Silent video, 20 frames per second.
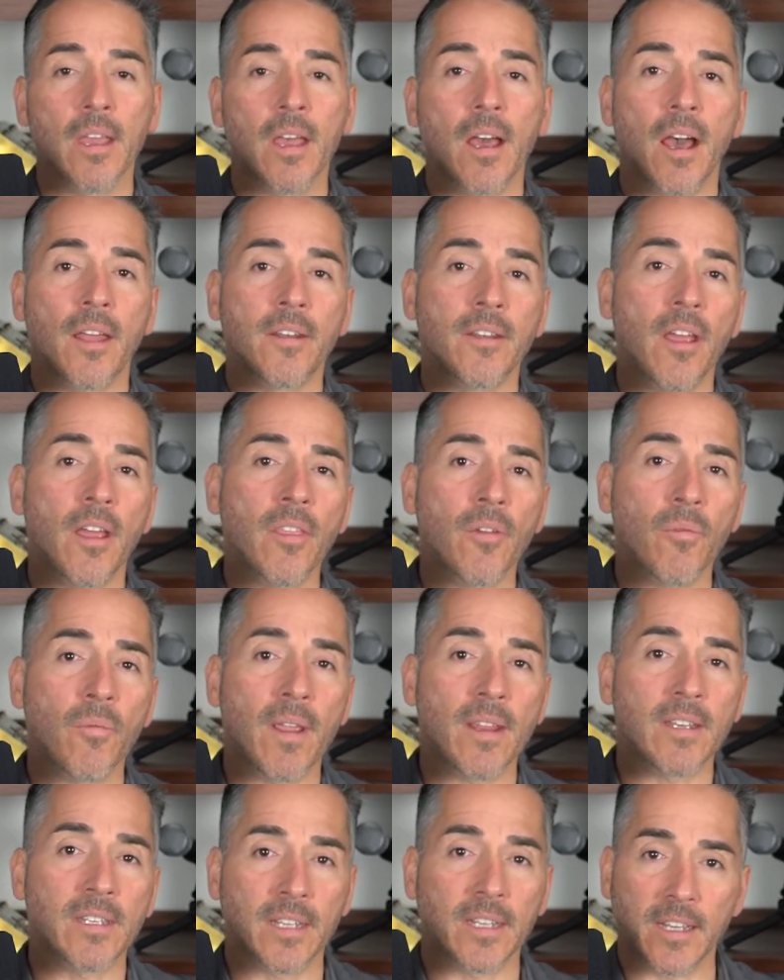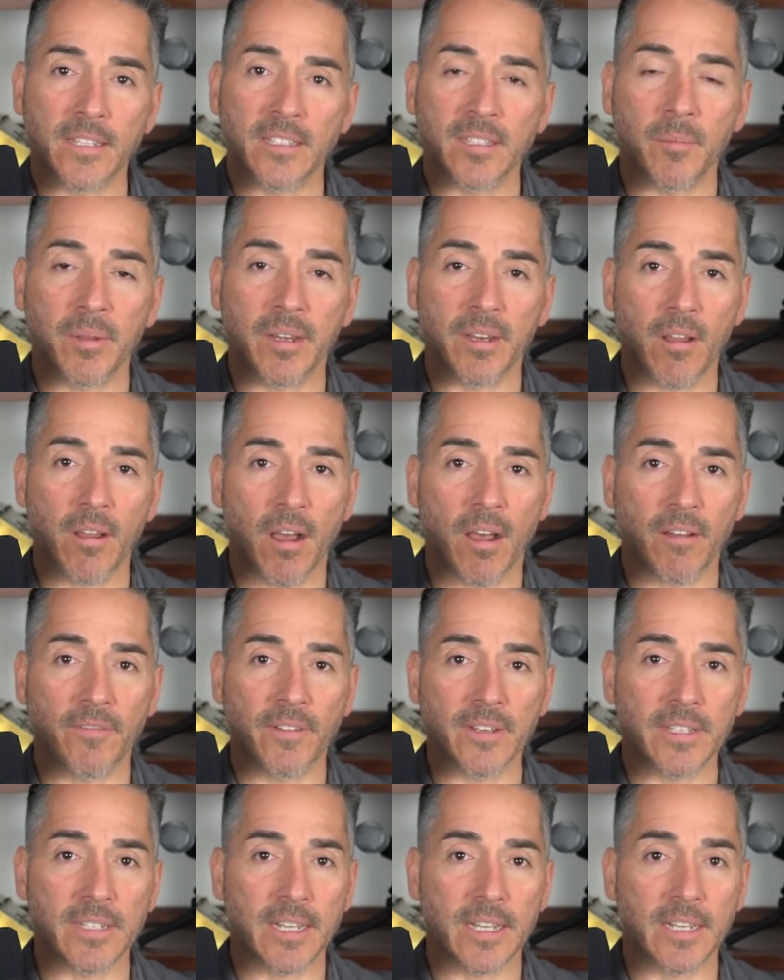Another way to get somebody off
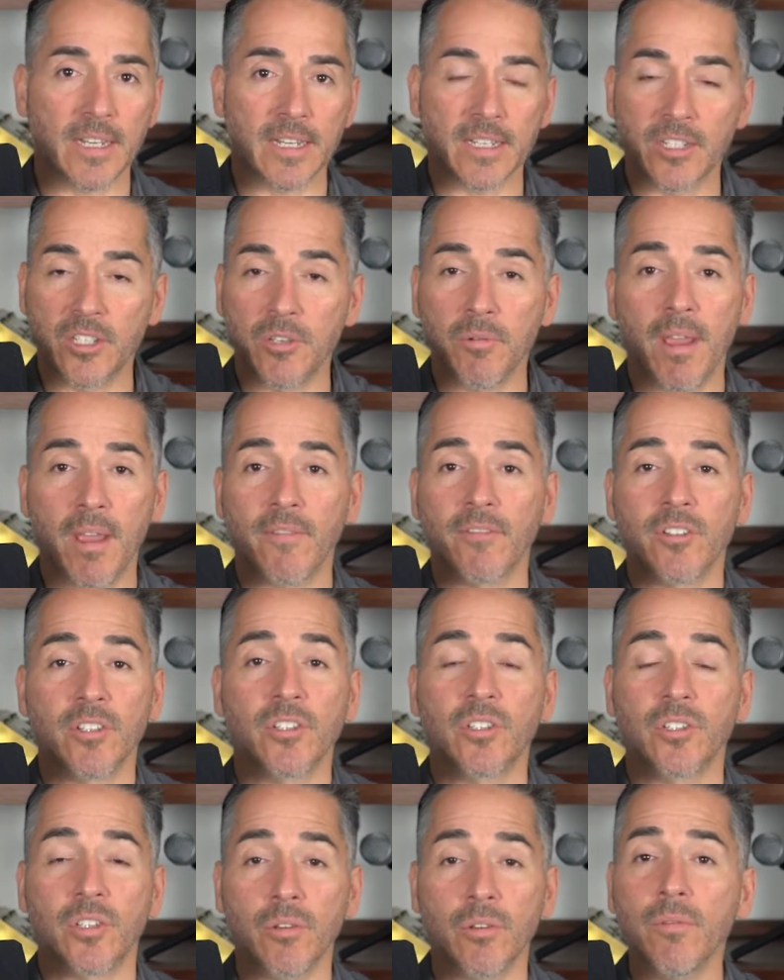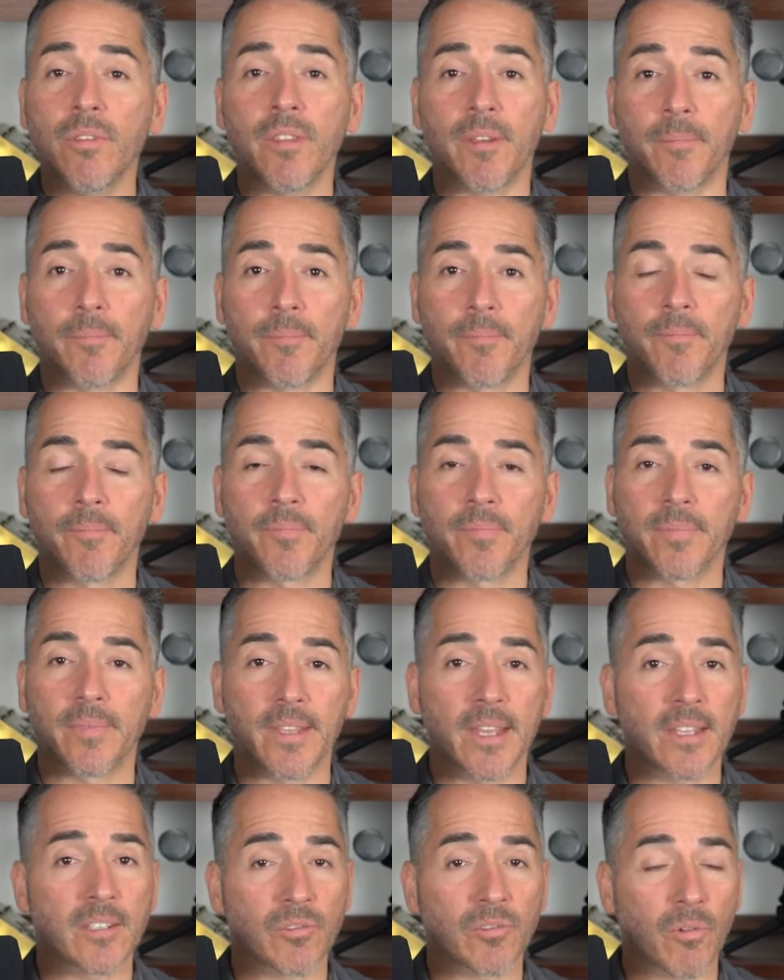a deed is you have to sue them.
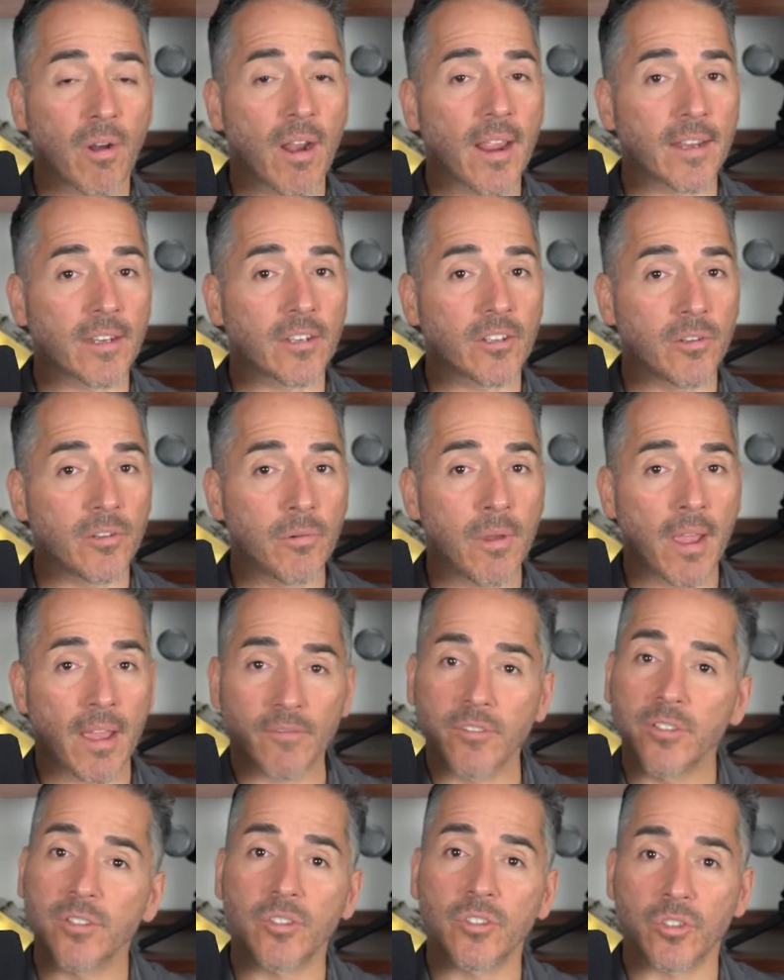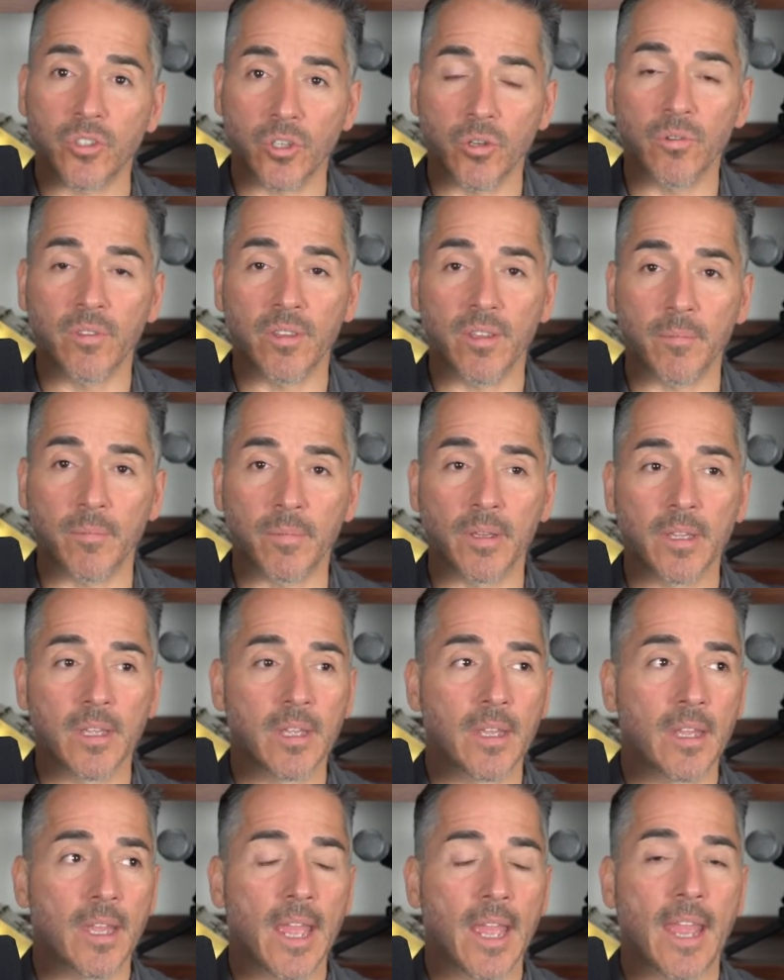That's right, you have to sue them.
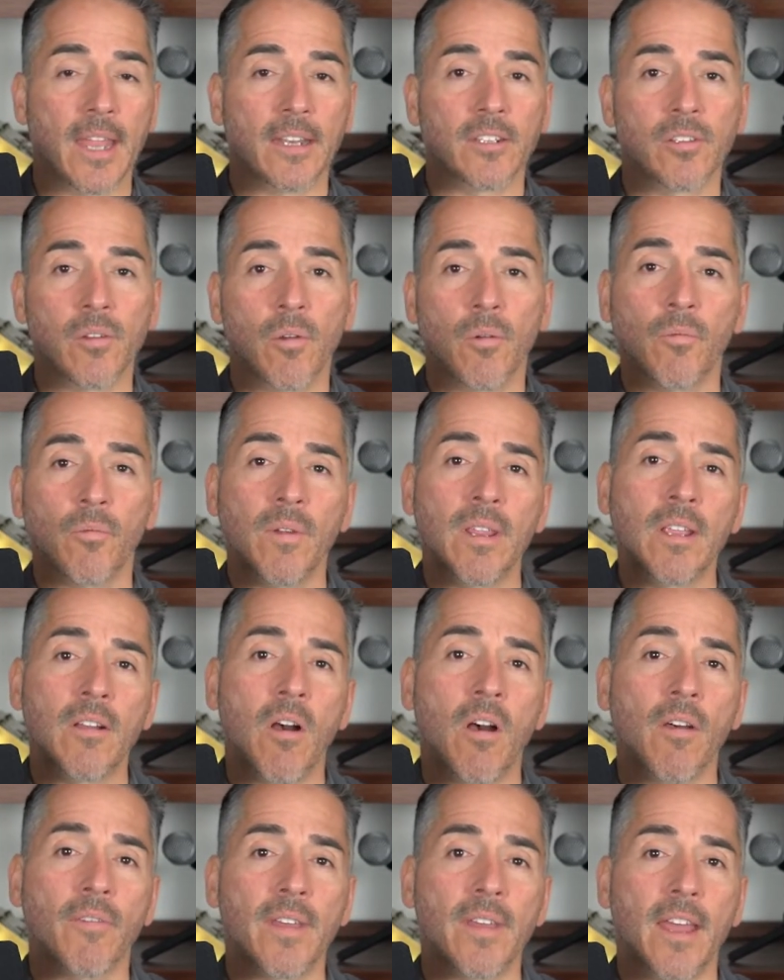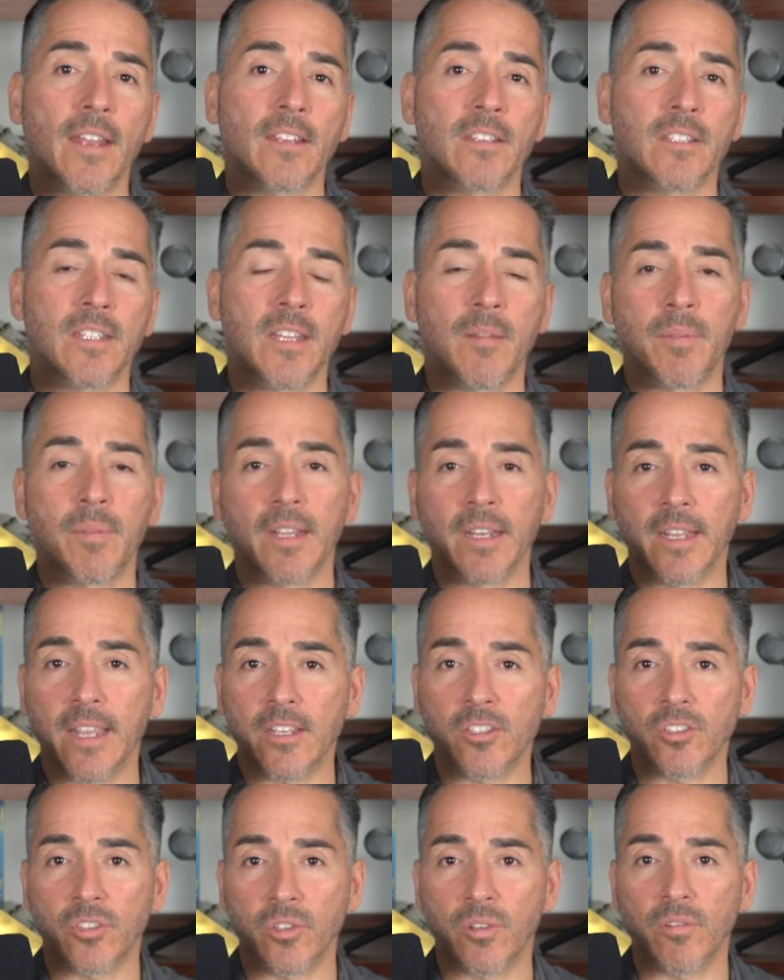And so we call that typically
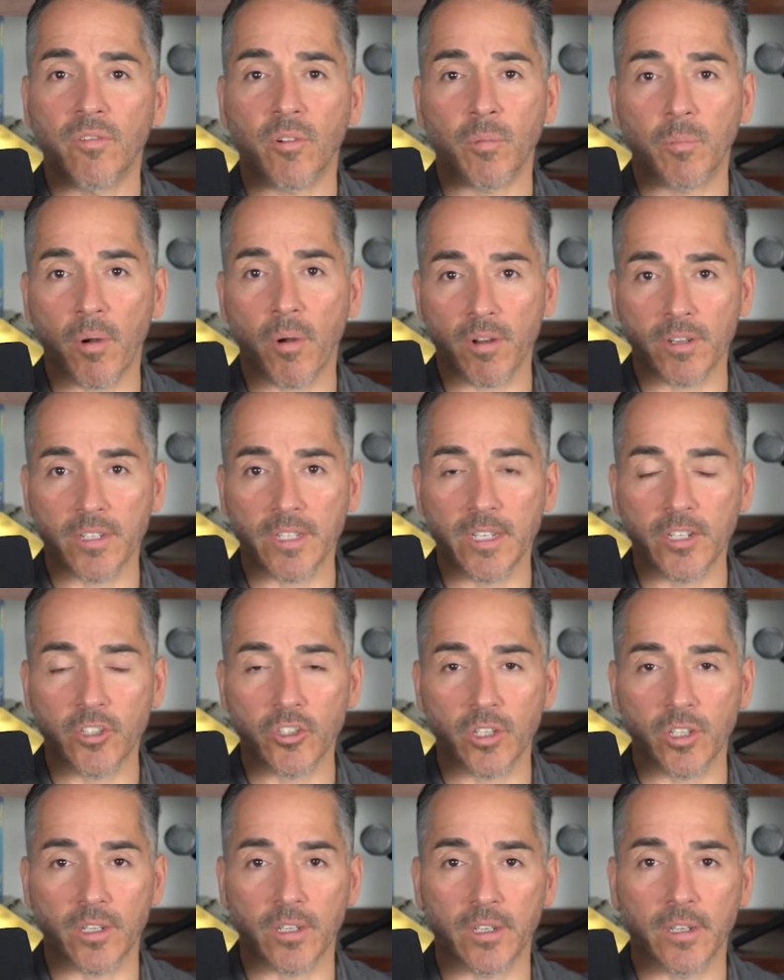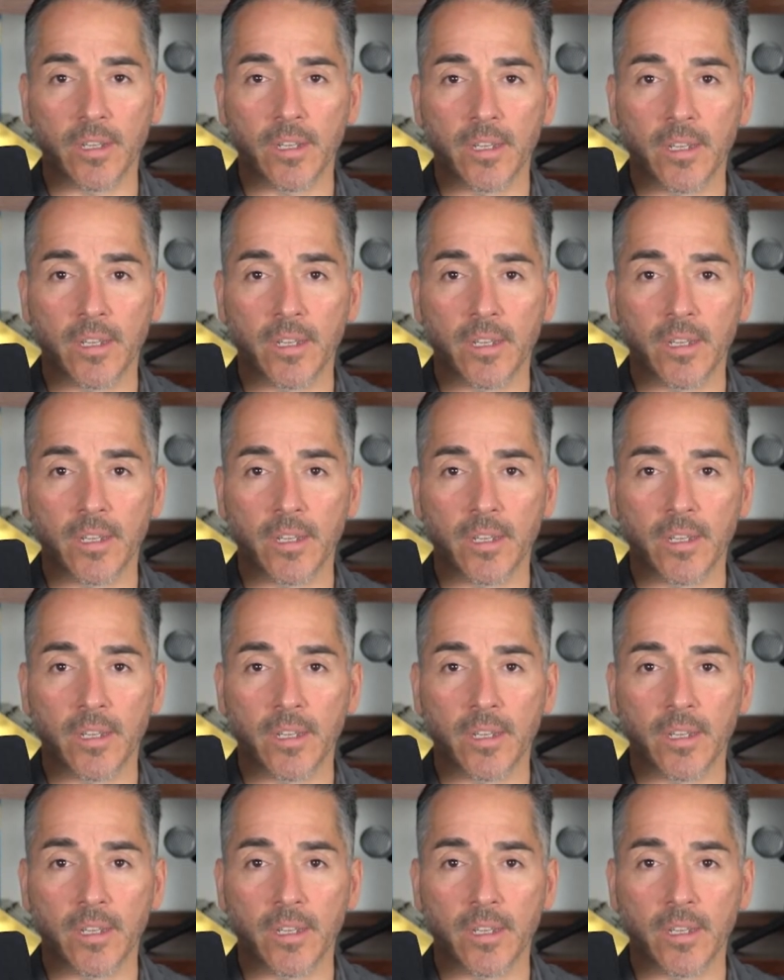a suit for partition.